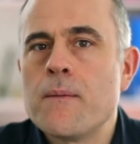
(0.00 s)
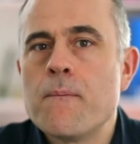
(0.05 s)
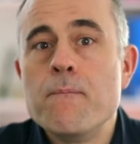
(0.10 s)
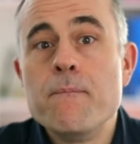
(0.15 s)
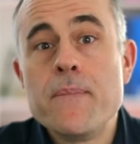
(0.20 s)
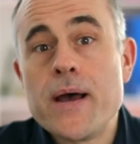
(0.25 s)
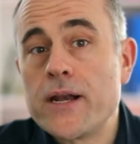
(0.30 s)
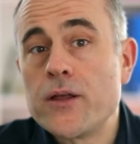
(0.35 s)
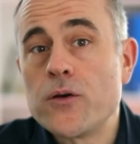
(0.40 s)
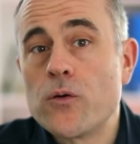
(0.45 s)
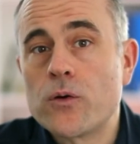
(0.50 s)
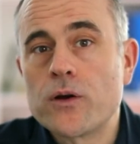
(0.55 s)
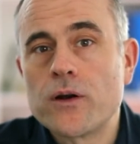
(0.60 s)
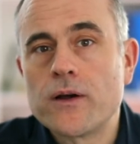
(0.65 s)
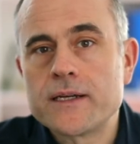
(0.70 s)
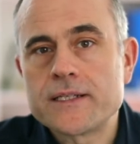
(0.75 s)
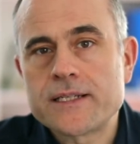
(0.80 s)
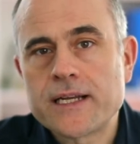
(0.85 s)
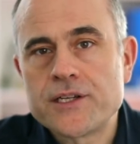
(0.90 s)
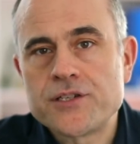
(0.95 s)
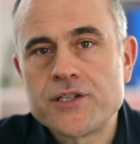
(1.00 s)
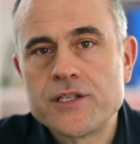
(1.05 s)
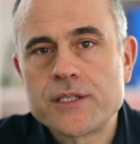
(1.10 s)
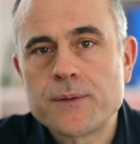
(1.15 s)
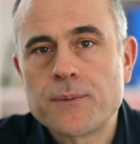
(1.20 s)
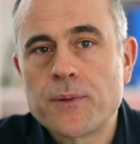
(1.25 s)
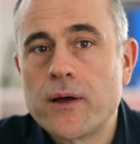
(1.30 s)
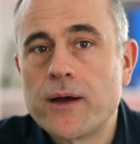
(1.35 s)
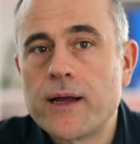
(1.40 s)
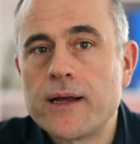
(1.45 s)
Many organisations
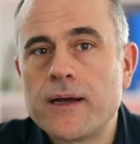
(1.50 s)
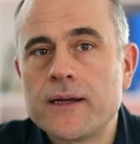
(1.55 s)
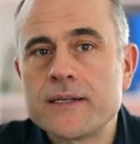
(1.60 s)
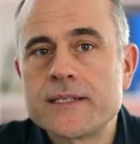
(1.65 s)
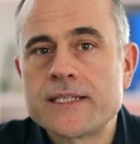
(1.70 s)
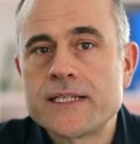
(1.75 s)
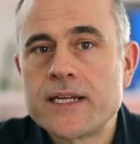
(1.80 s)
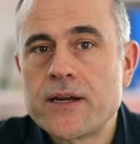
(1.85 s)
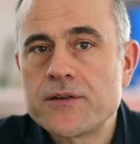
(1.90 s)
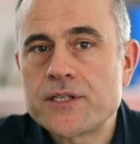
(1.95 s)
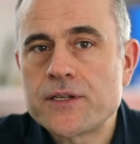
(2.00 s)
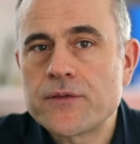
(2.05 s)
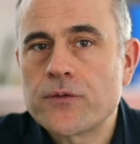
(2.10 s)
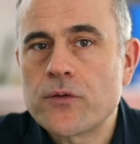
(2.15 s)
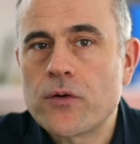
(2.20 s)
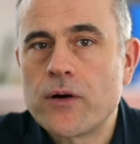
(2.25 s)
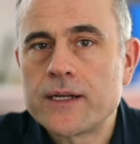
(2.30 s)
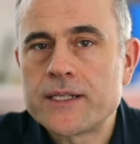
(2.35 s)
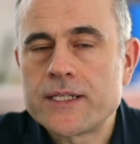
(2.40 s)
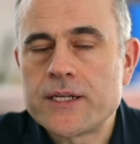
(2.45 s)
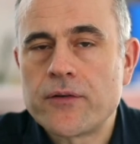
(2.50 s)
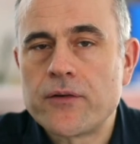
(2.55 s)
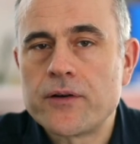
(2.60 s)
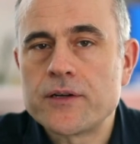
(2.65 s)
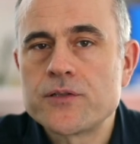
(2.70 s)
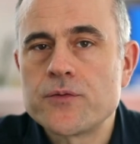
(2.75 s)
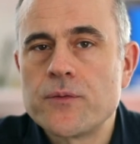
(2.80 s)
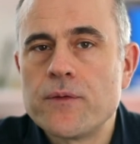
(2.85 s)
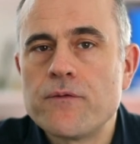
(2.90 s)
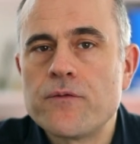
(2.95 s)
apply a series of criteria
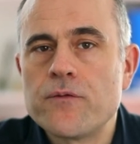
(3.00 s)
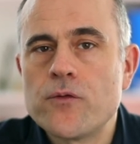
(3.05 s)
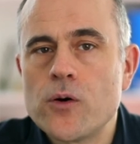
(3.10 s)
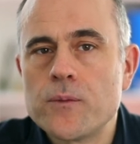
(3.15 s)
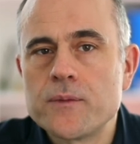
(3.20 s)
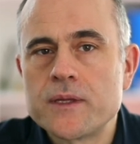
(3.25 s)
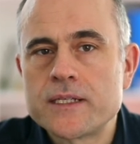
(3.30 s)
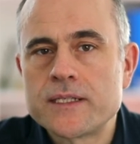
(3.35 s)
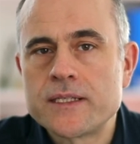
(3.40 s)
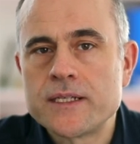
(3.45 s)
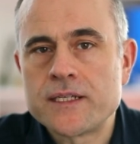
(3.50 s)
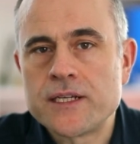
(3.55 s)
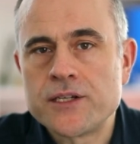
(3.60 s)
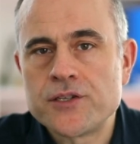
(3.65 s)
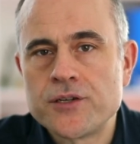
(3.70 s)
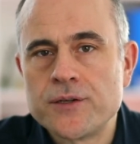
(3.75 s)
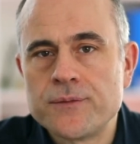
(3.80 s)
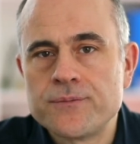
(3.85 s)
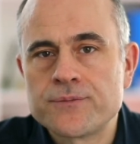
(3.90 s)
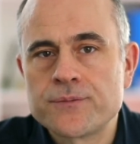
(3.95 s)
to inform this decision.